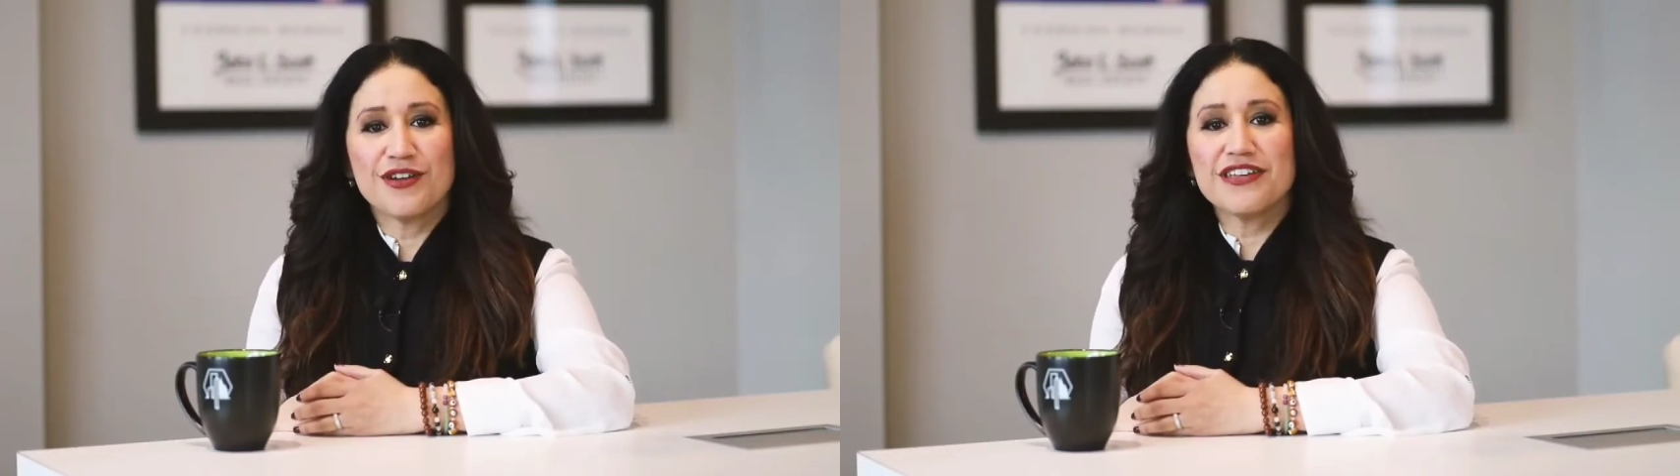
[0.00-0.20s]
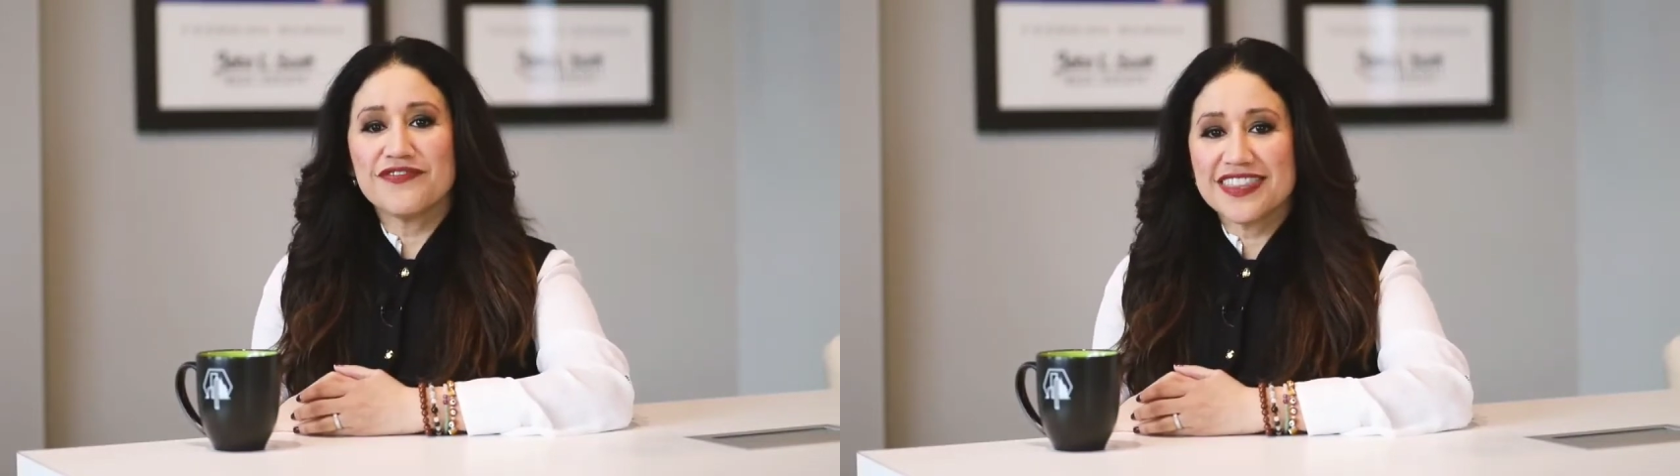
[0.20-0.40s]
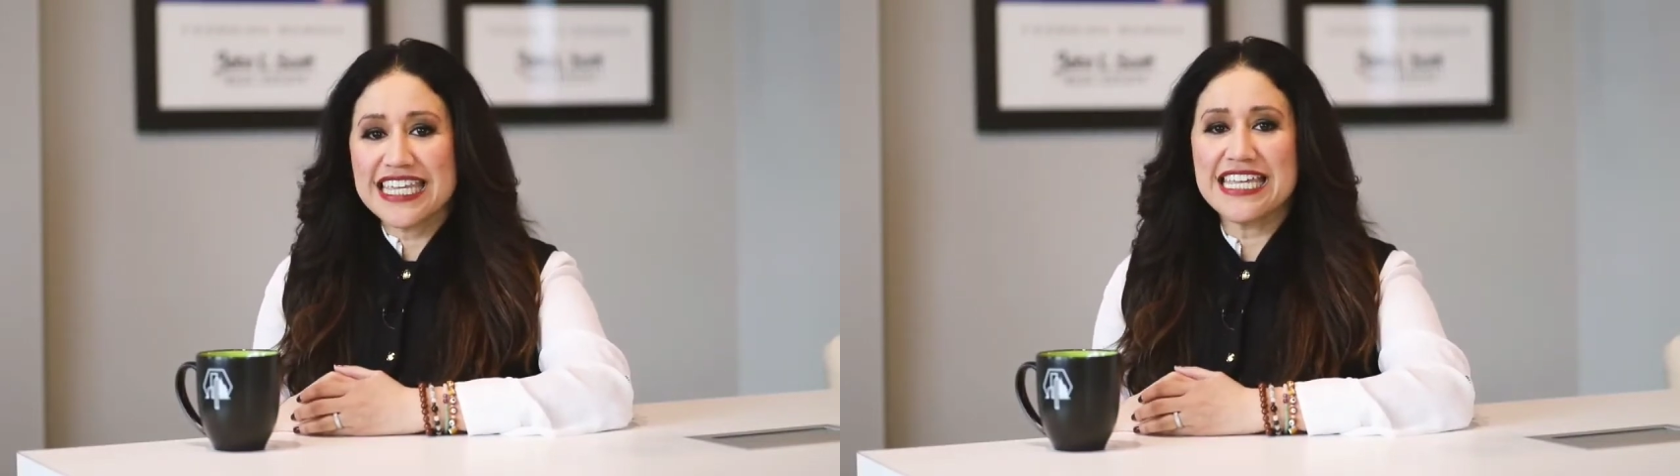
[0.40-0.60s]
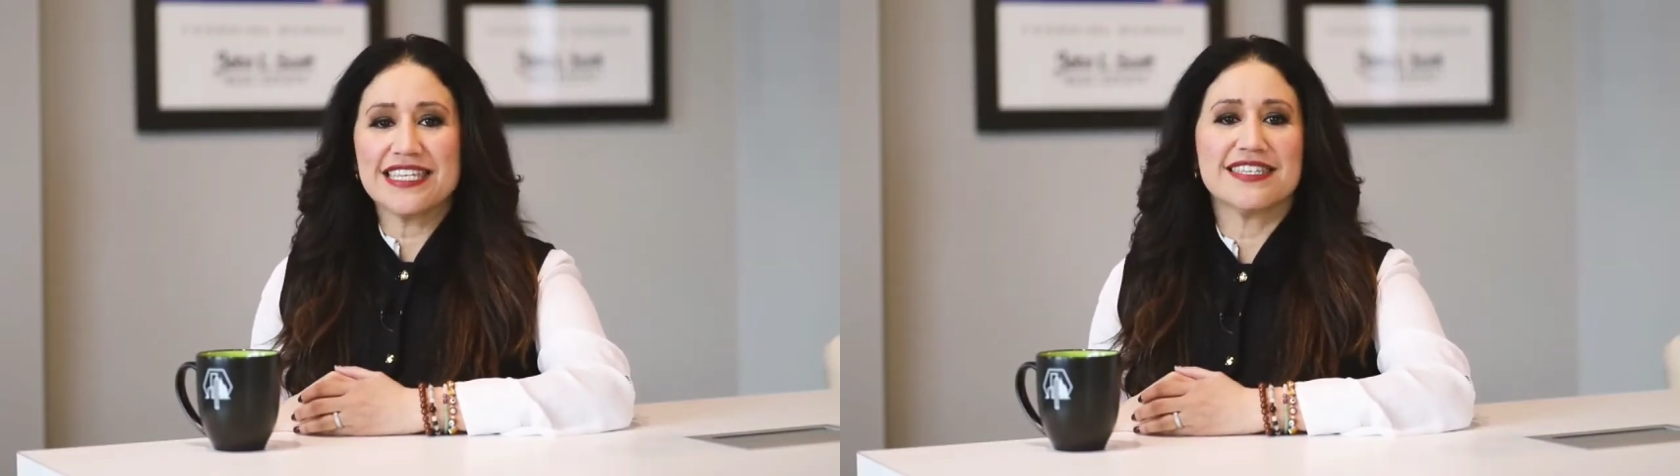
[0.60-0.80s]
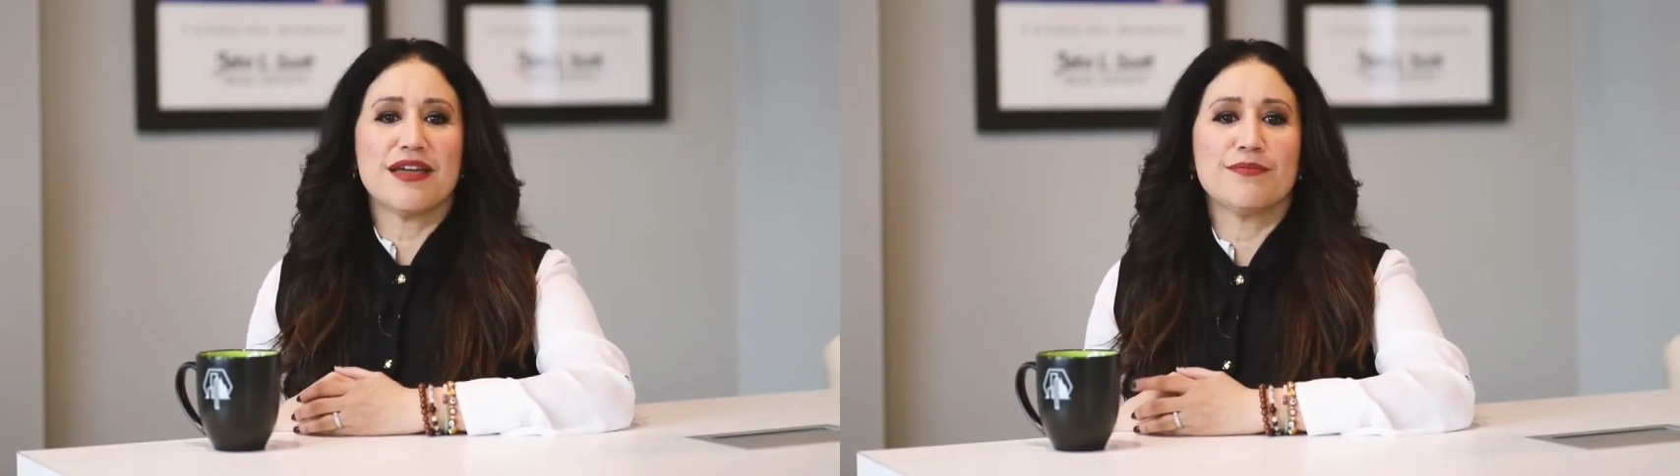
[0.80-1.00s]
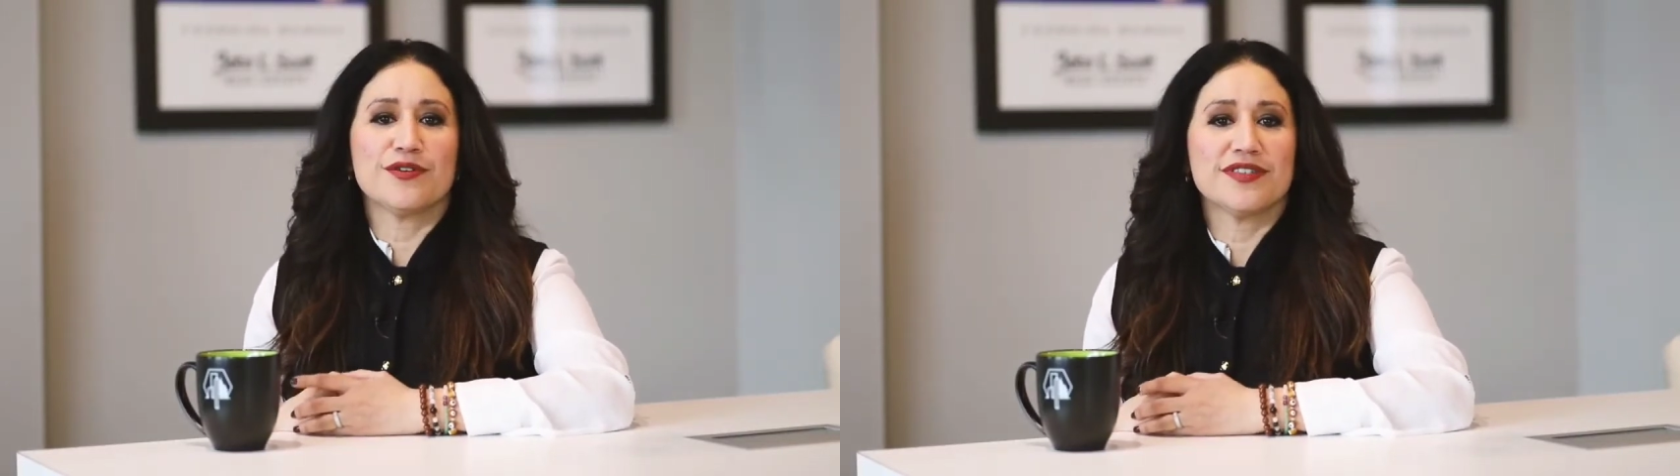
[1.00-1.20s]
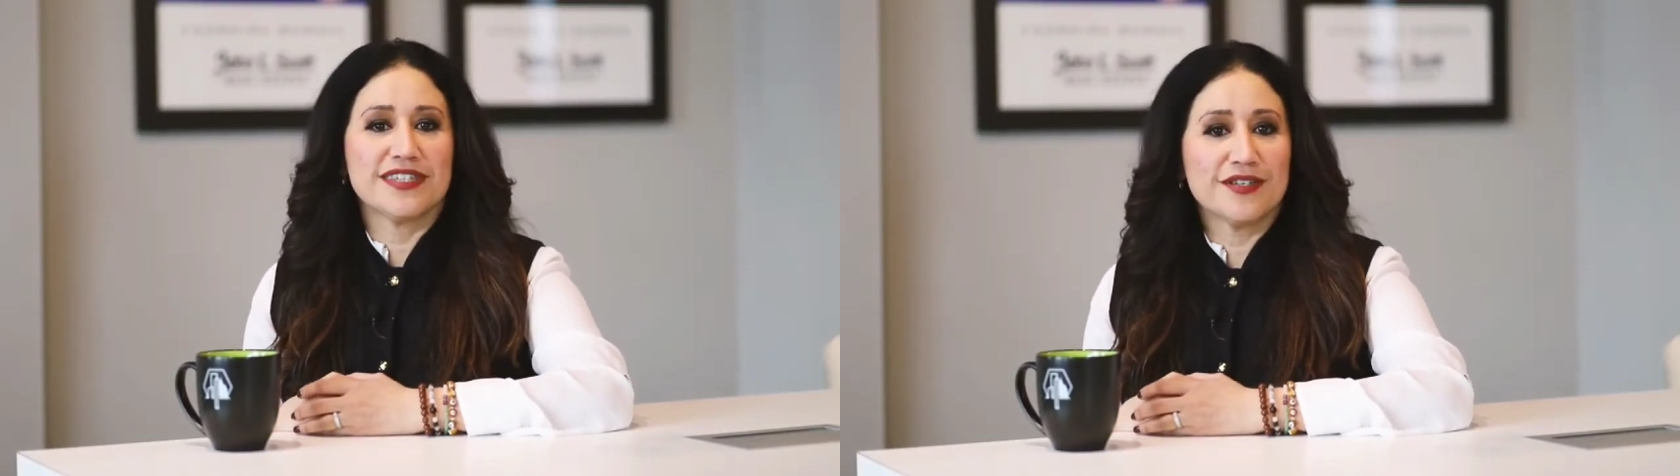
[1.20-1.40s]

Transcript: Now, if these numbers